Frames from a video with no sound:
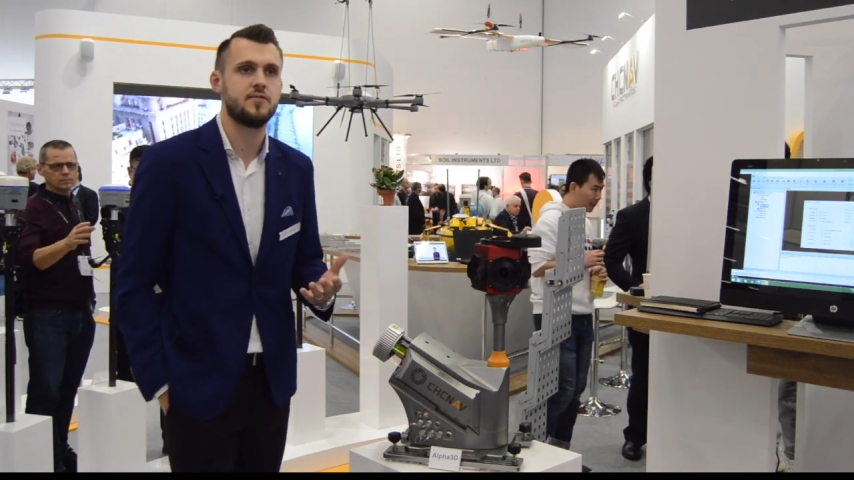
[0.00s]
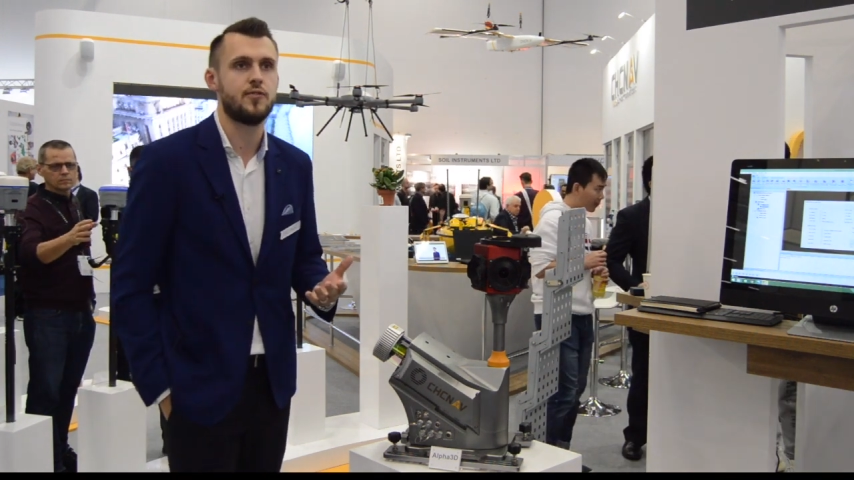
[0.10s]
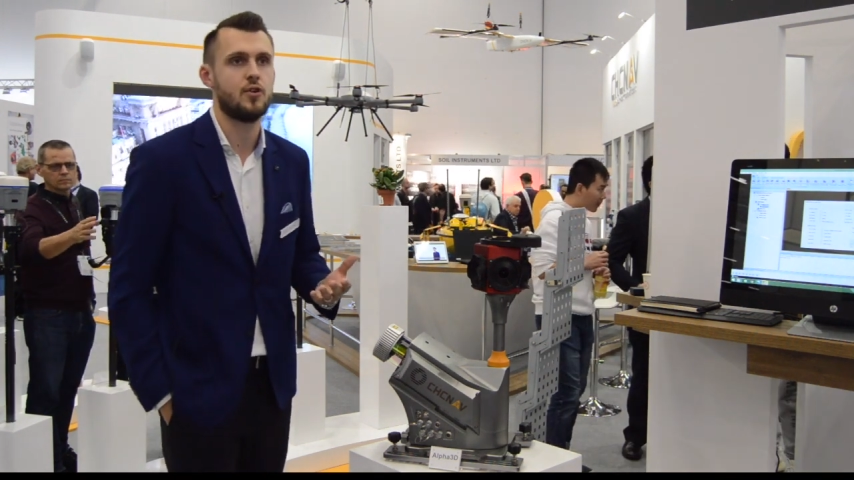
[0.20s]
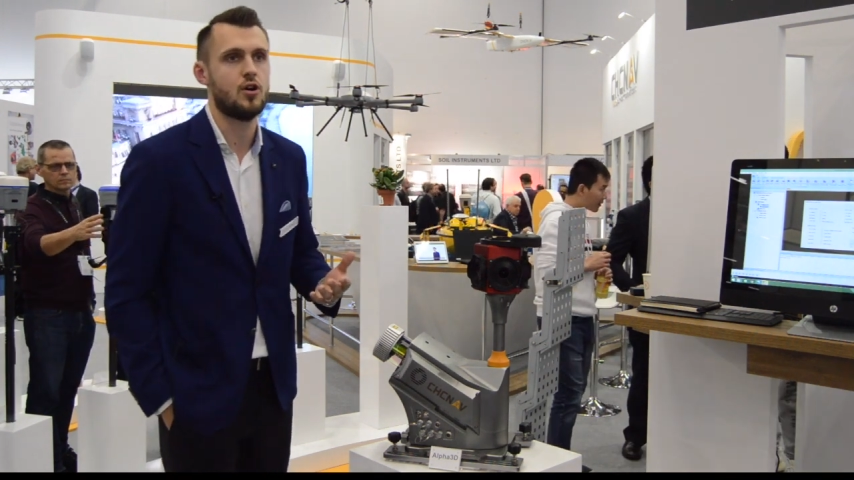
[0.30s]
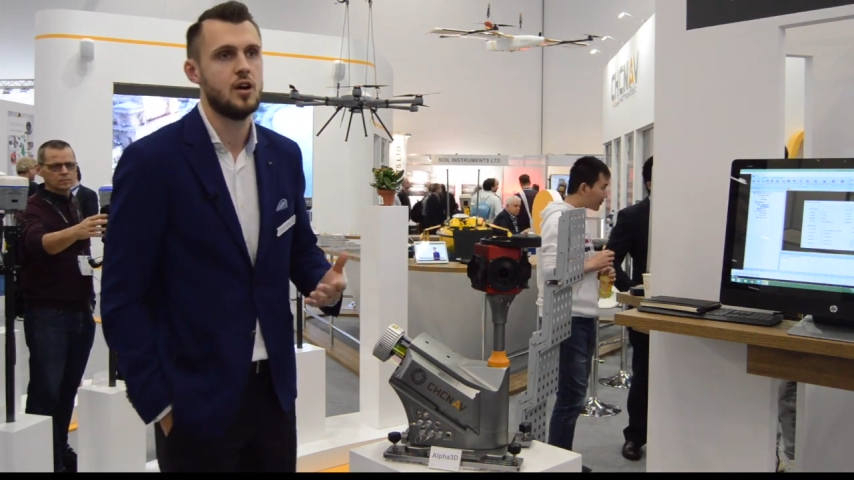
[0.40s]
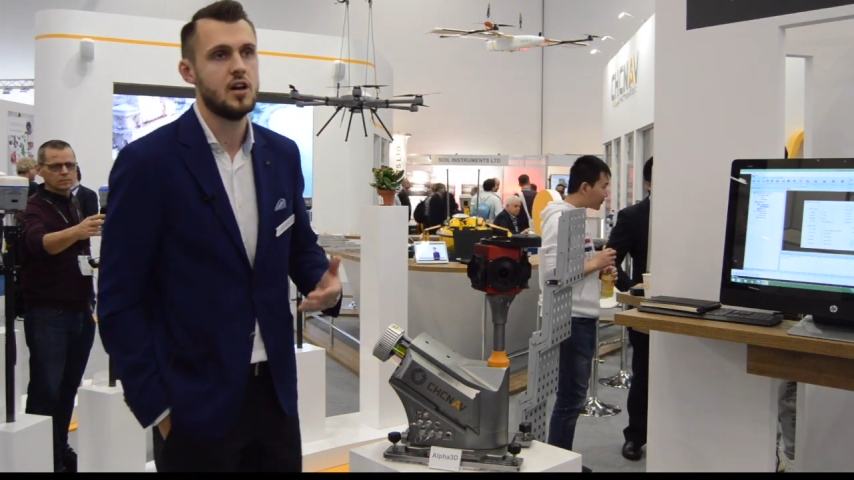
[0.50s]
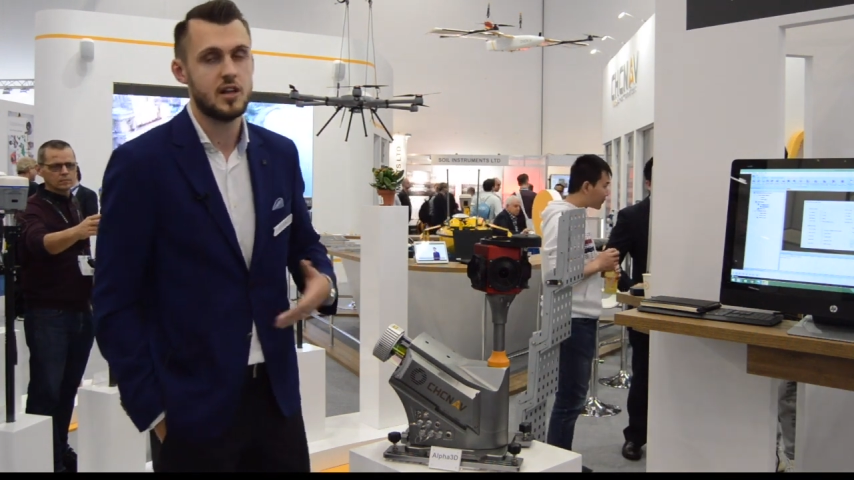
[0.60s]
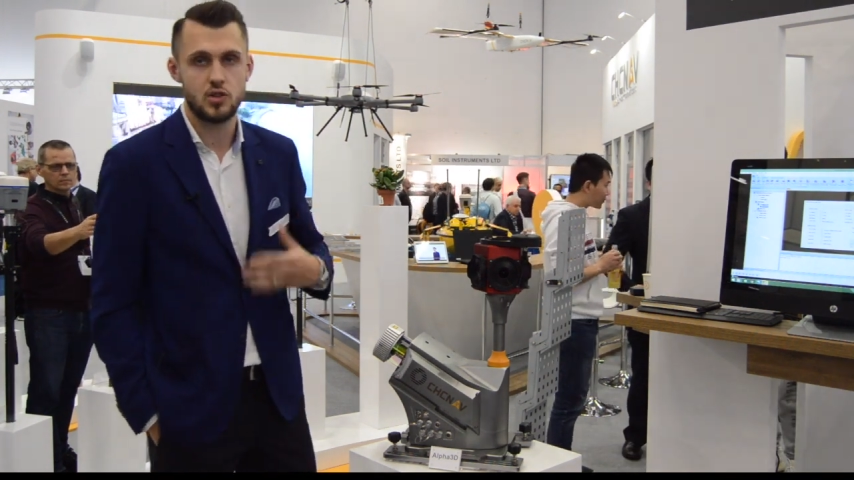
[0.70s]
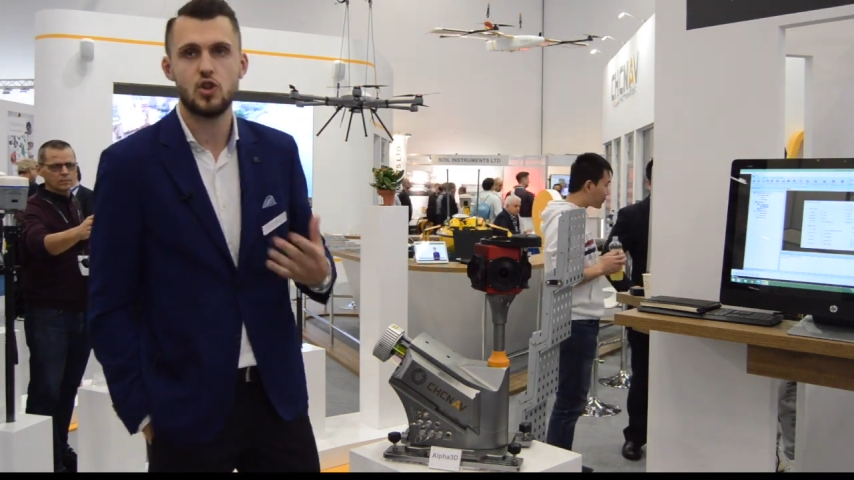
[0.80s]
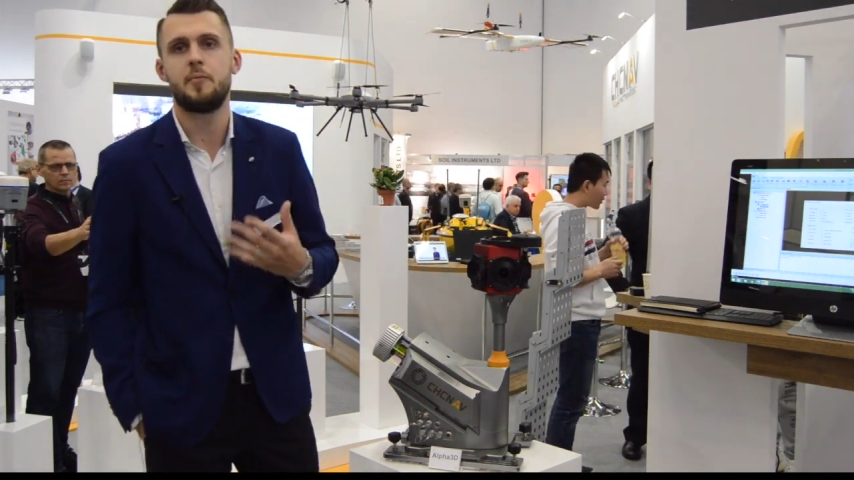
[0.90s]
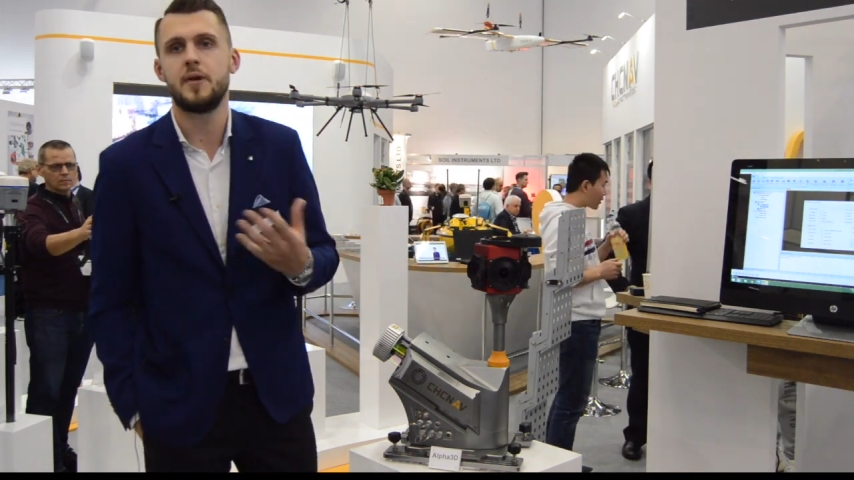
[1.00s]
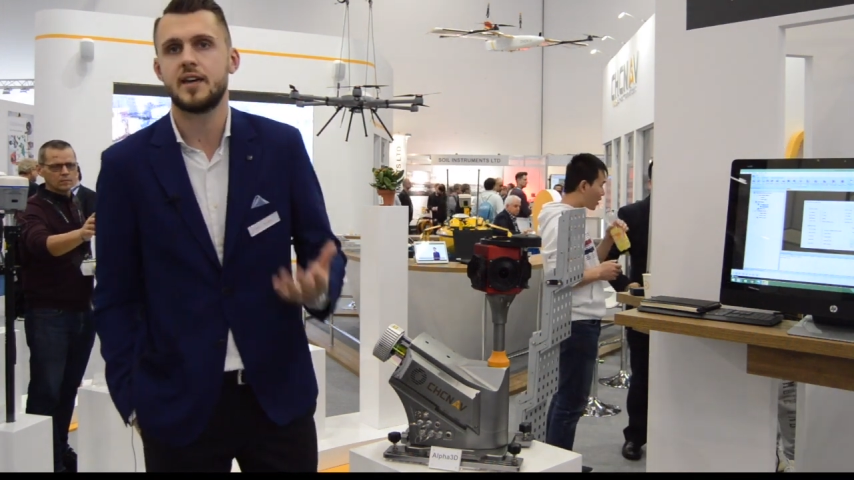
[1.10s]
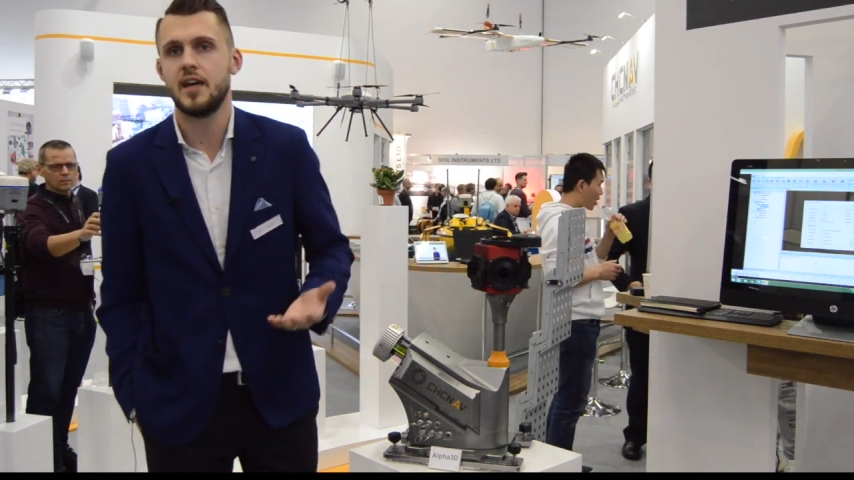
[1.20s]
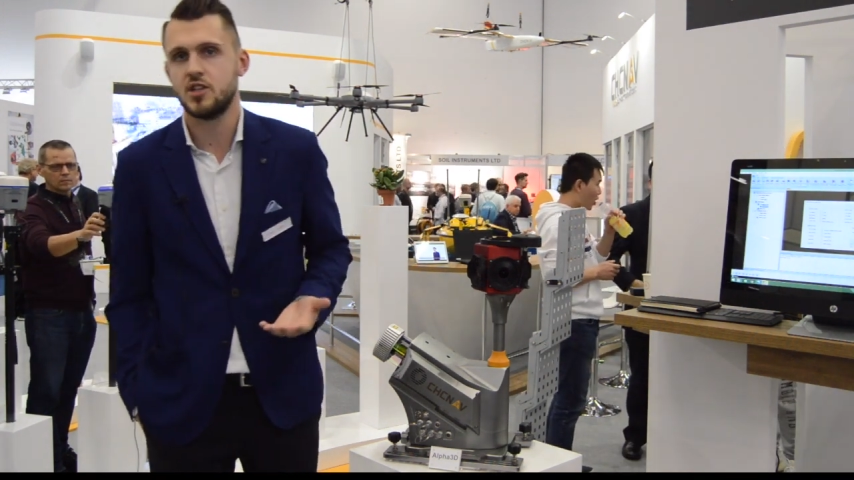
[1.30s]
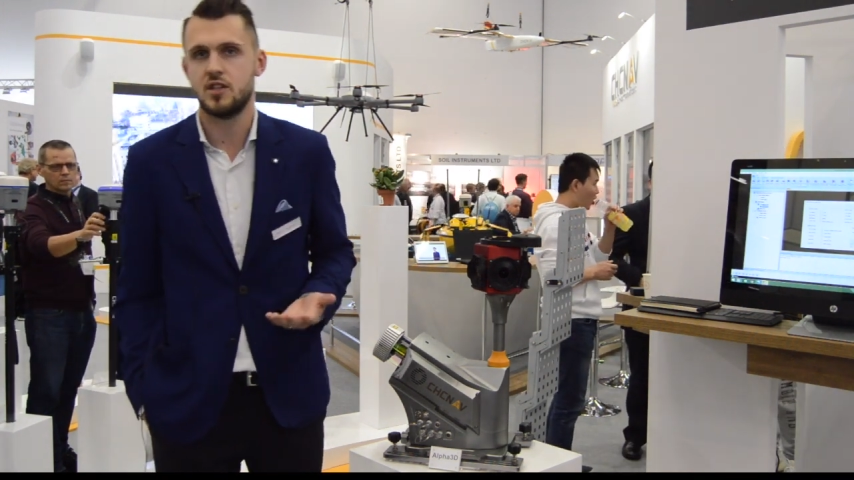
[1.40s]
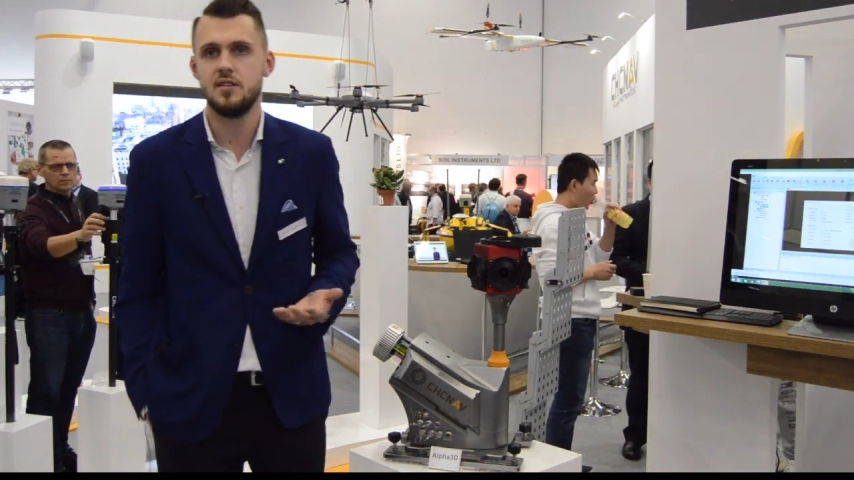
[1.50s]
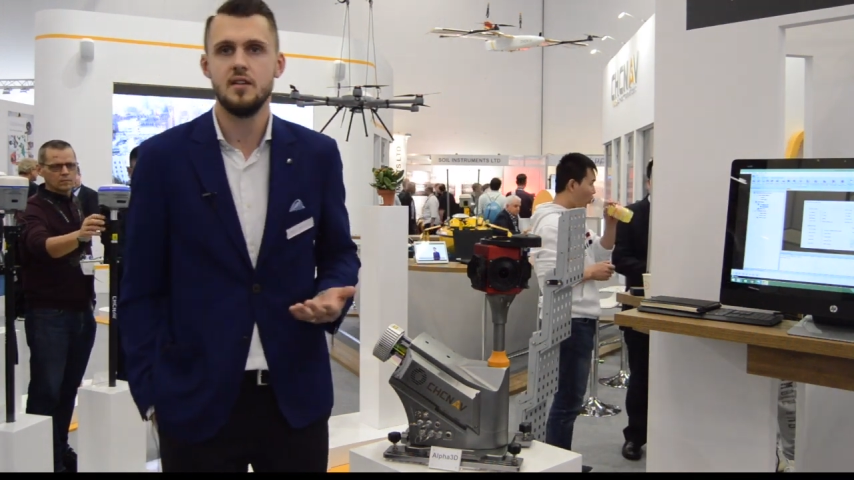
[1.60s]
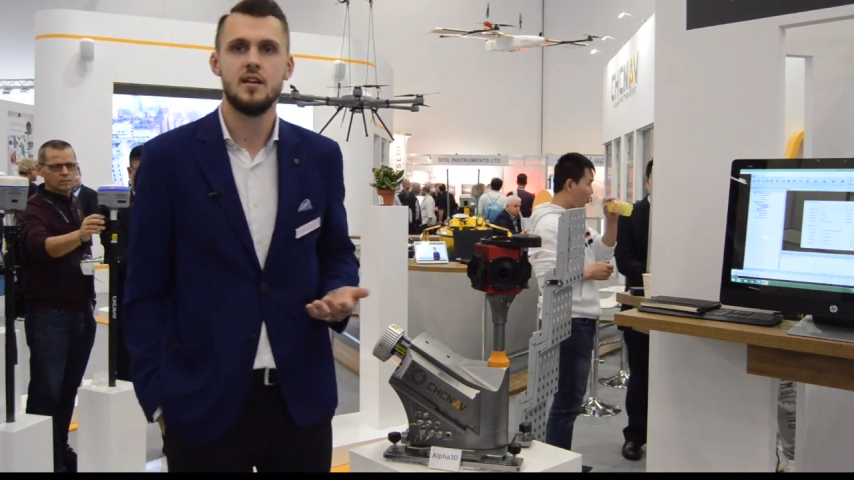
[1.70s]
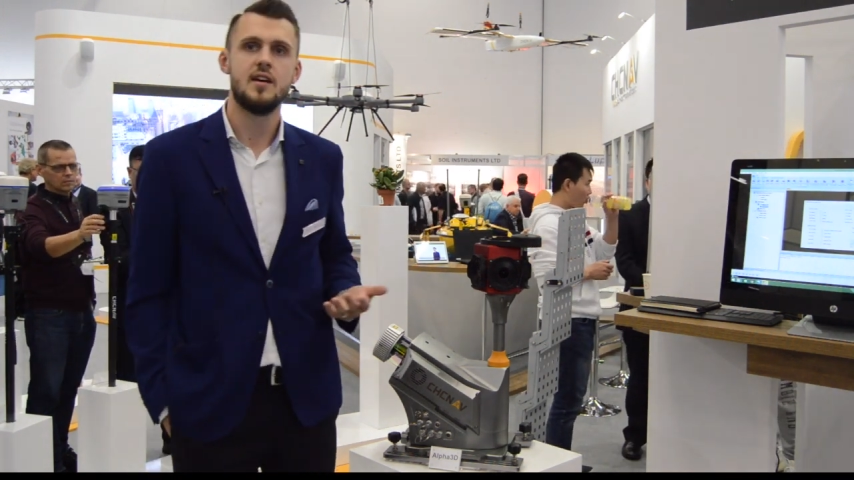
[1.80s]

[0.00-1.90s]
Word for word: for a new application,